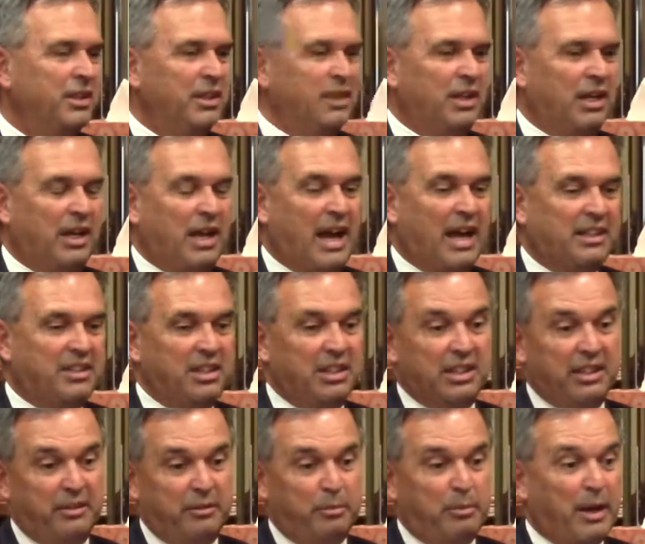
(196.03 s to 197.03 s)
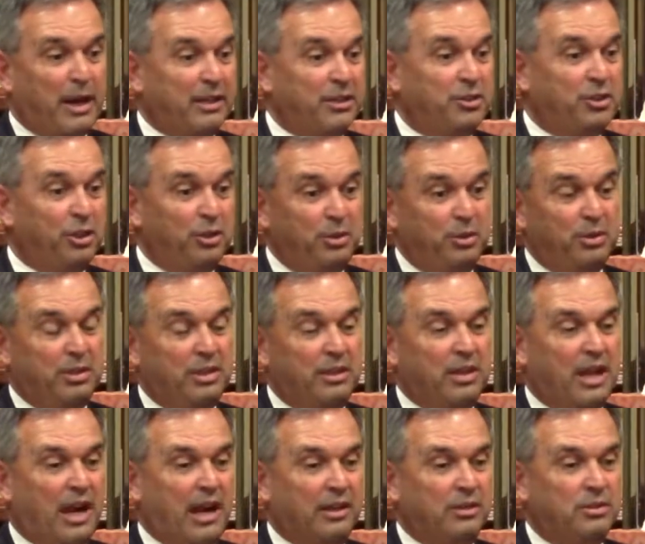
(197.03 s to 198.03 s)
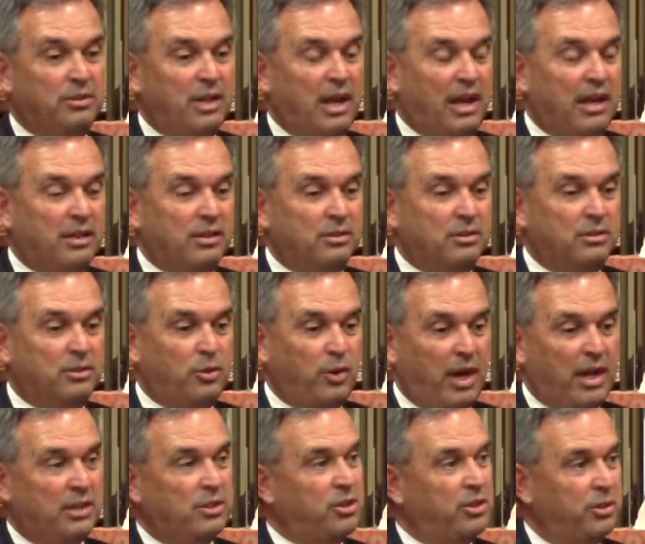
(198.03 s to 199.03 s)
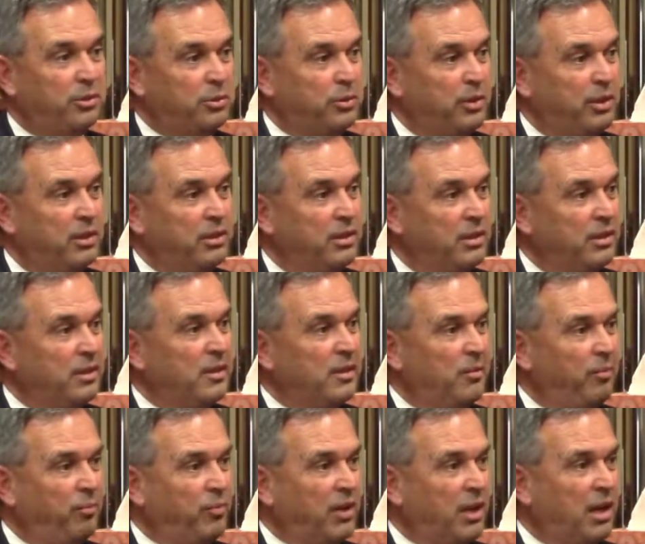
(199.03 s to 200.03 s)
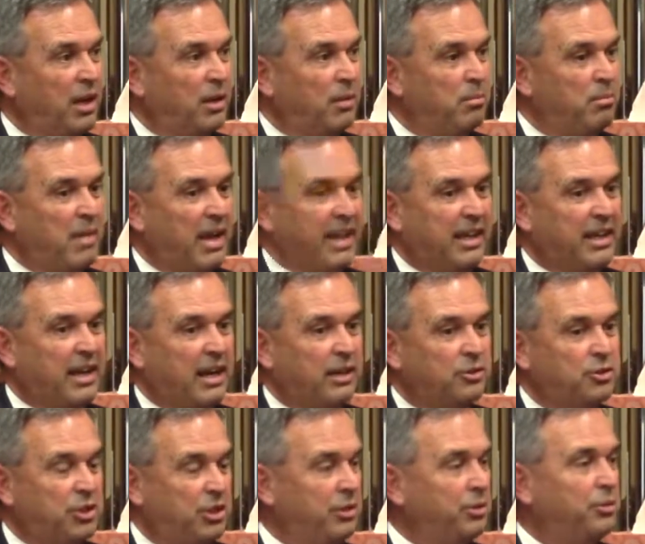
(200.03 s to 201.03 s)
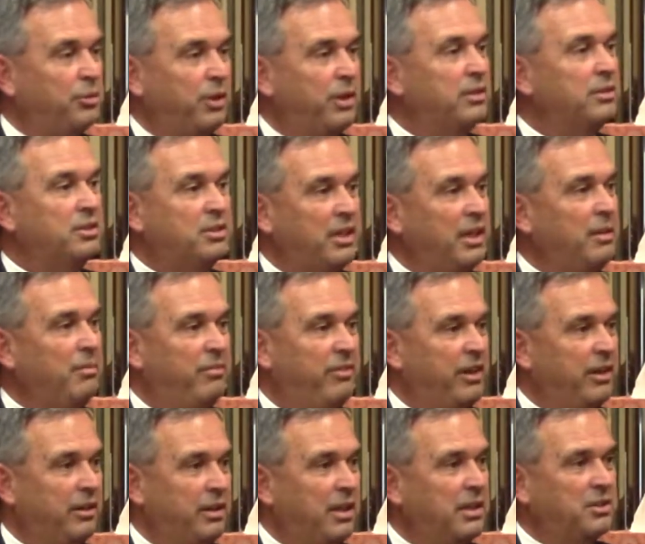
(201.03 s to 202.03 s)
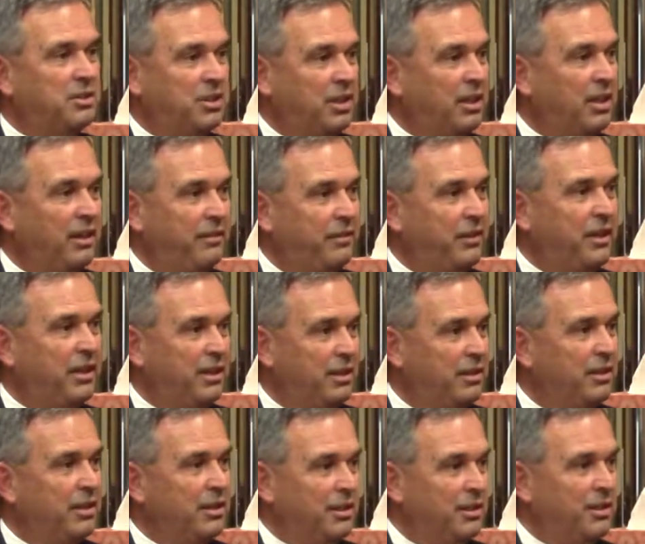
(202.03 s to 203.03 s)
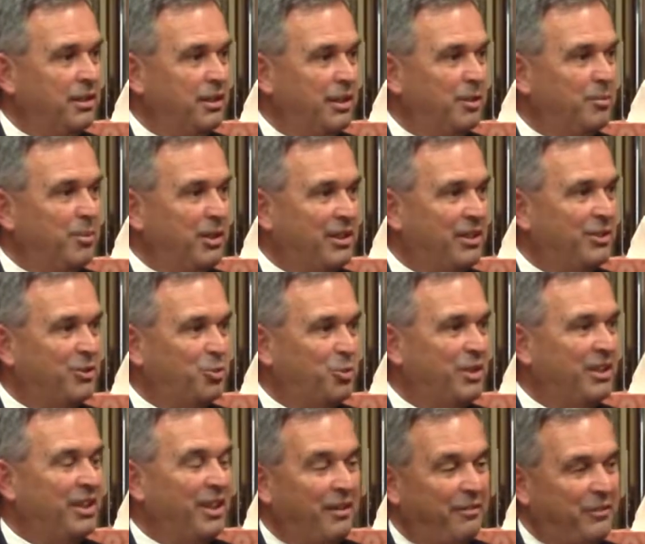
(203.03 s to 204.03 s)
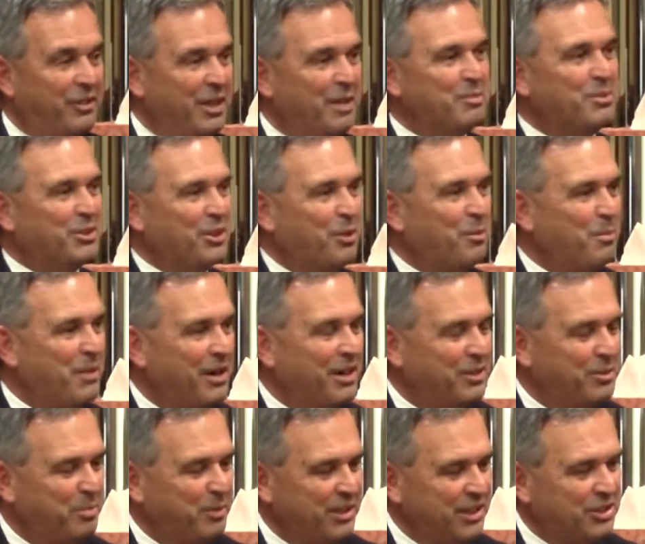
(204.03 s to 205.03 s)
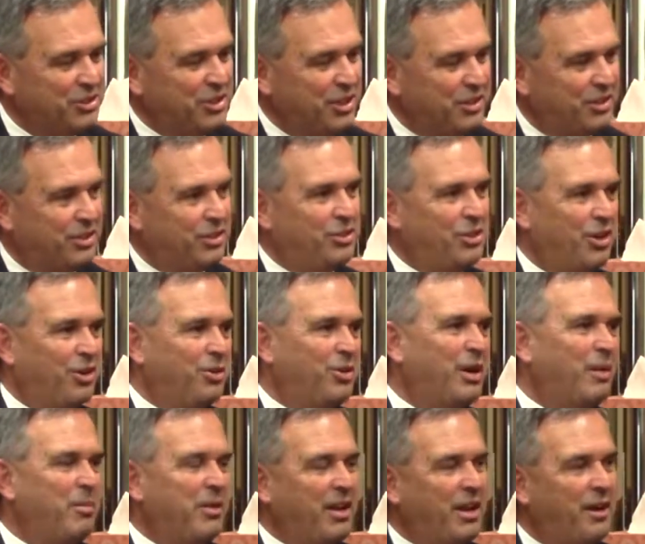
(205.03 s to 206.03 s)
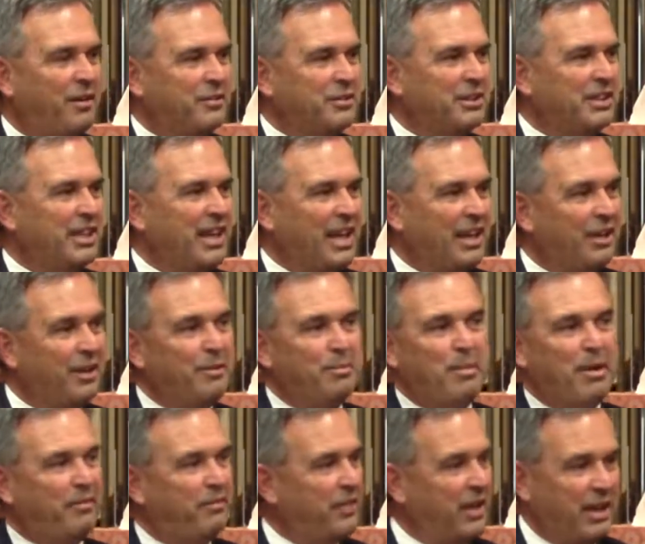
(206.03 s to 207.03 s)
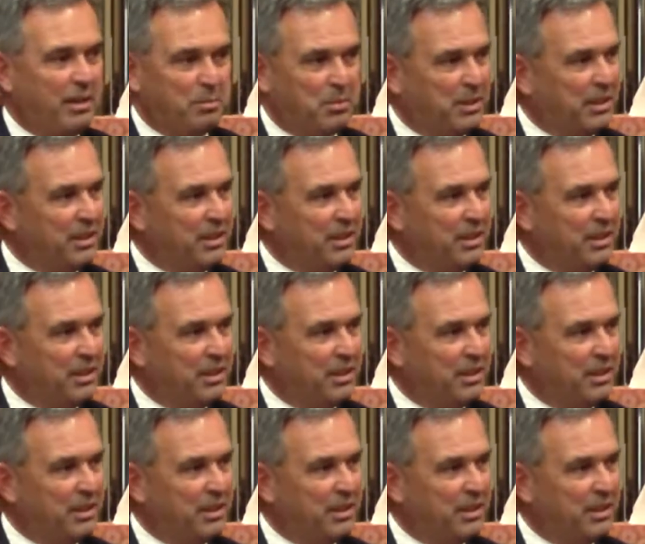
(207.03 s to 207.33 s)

I tell everybody, too, that our grandchildren made our children seem very insignificant because we love them so much, but it's just a joke. I mean, obviously I love my family.